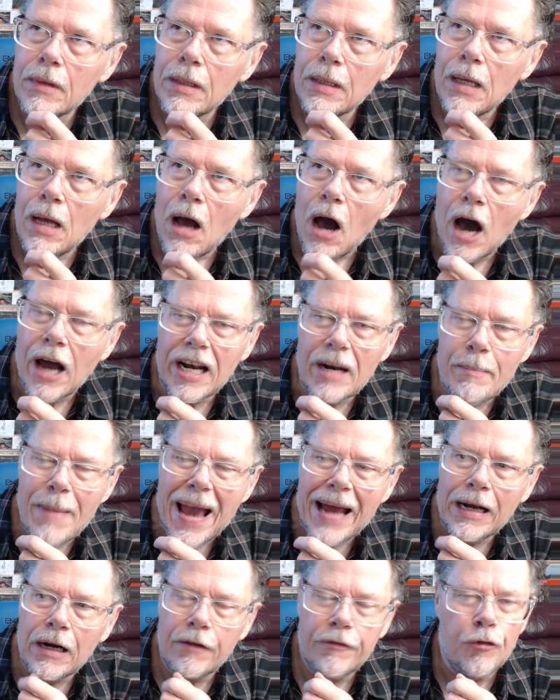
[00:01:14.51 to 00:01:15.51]

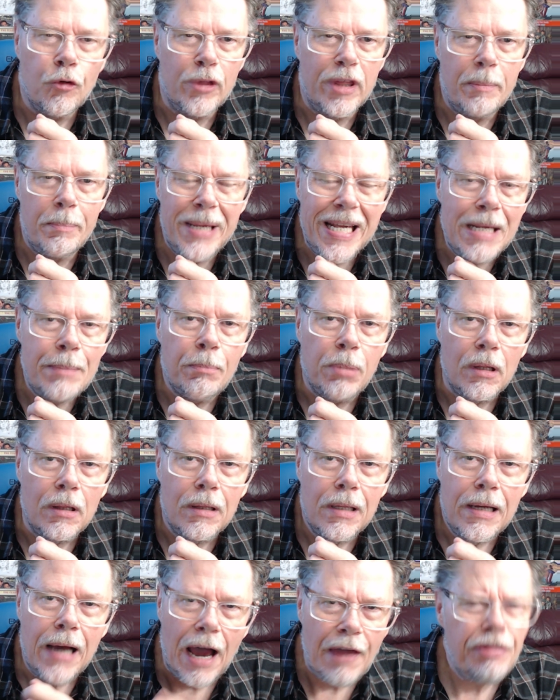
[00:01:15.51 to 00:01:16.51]
Automatic for the People.
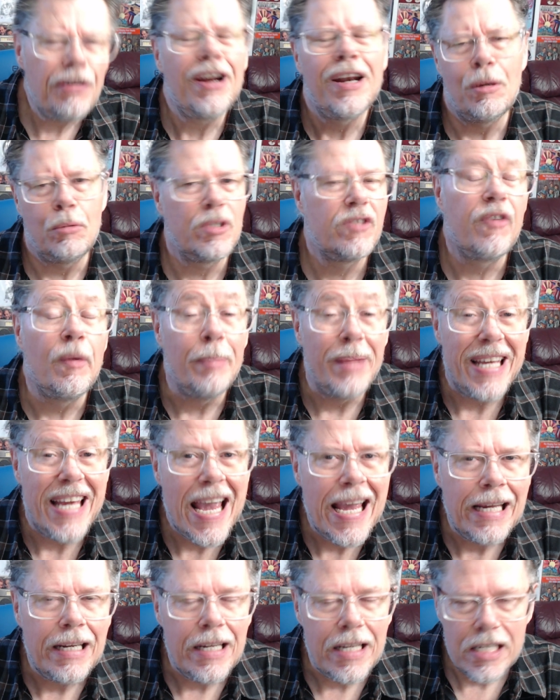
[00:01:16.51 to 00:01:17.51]
I thought it was from the
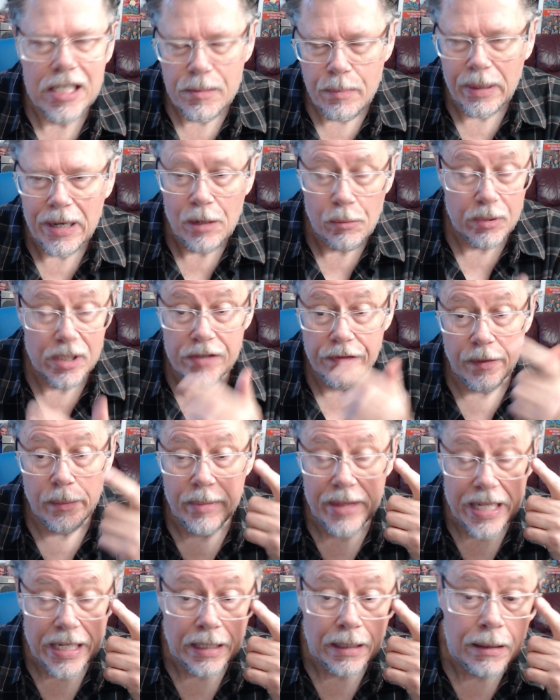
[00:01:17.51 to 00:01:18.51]
80s, but it was from
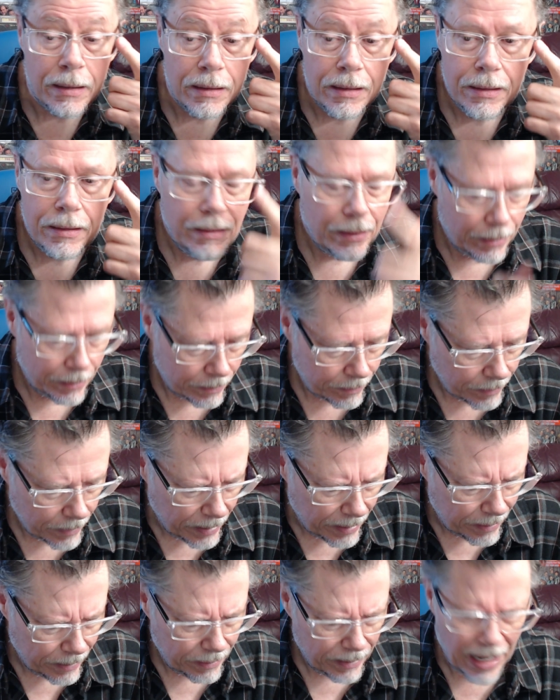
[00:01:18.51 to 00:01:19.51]

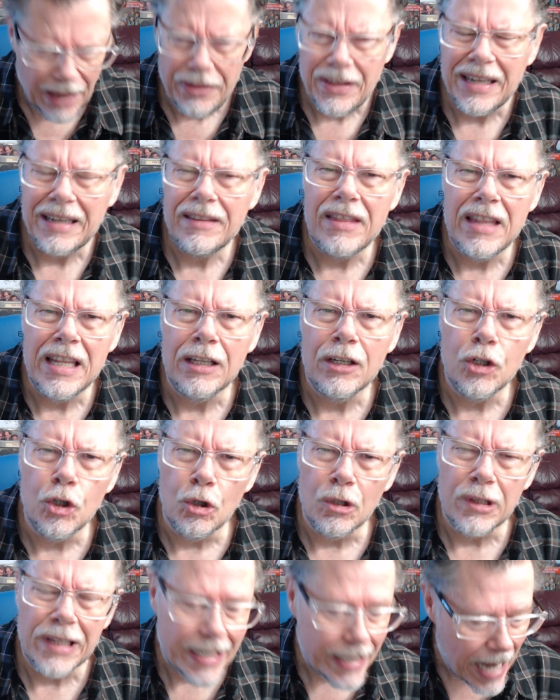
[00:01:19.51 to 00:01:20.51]
I think the
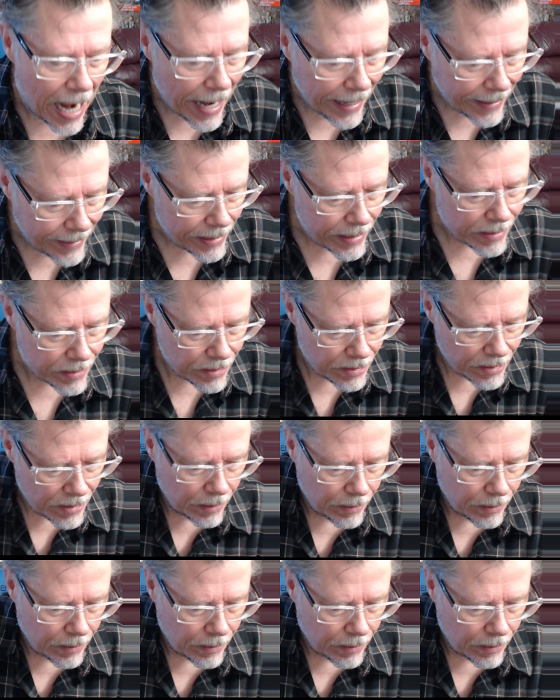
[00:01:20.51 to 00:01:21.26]
early 90s.